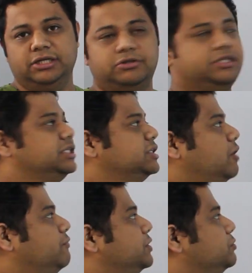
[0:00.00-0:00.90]
So this is
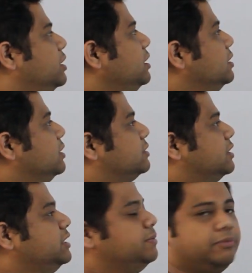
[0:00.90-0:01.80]
how we do the
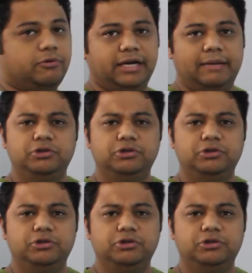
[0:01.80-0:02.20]
third program.